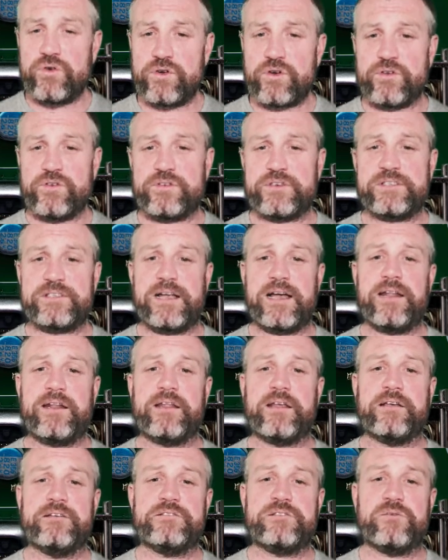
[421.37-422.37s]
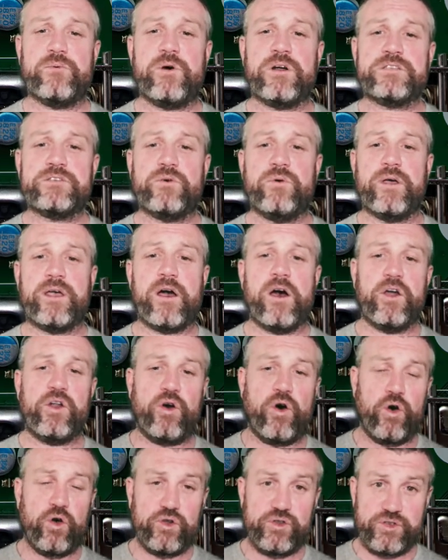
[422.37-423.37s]
understanding as to what's going on
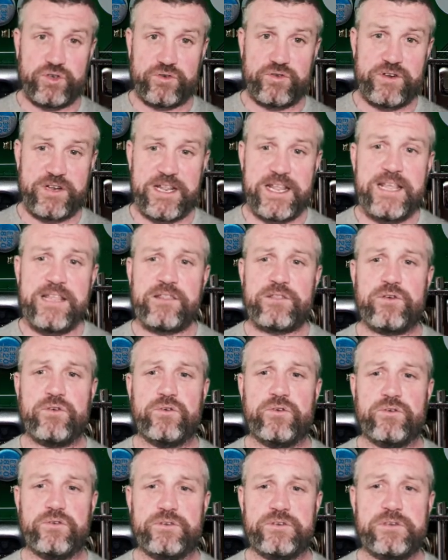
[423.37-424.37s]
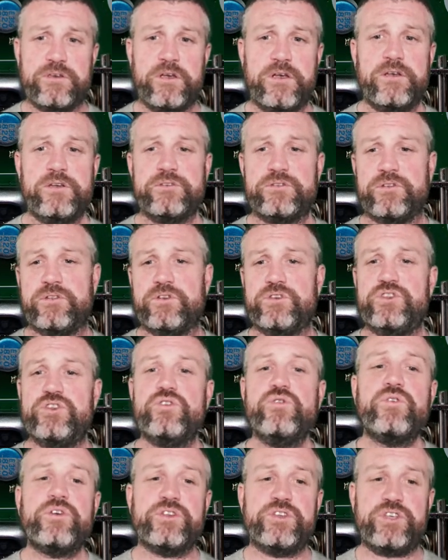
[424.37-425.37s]
underneath the hood so that
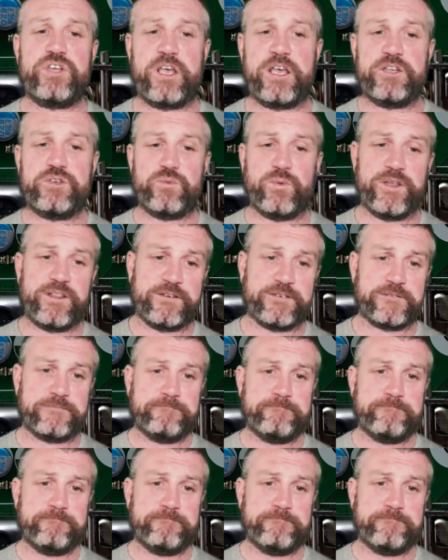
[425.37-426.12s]
you can change with it.